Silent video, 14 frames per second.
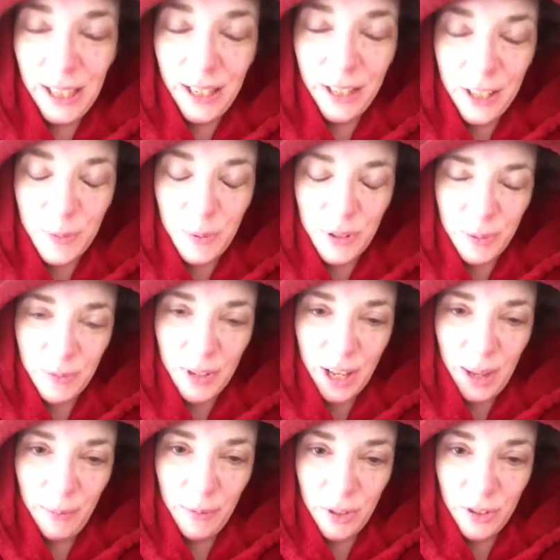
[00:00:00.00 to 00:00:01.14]
to spend some
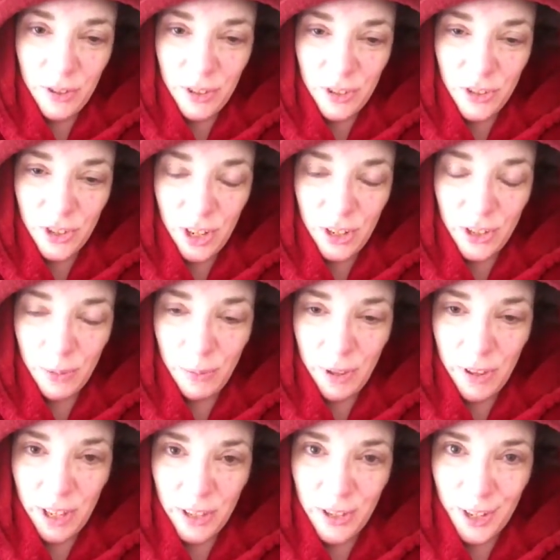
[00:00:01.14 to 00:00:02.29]
time to share some of the
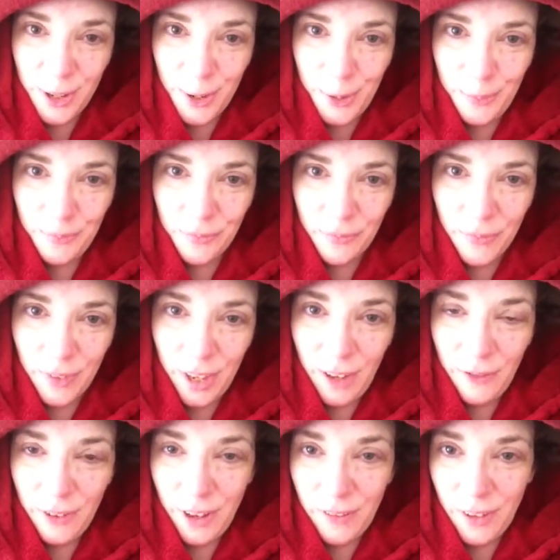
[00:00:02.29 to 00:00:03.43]
things I know. I have
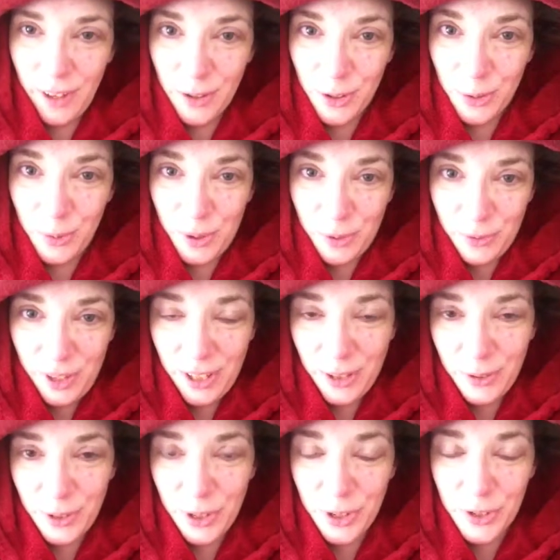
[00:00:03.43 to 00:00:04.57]
5,000 Twitter
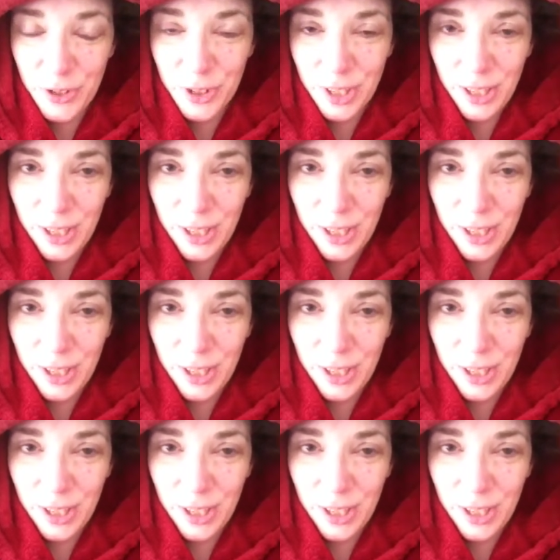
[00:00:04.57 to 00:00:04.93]
followers.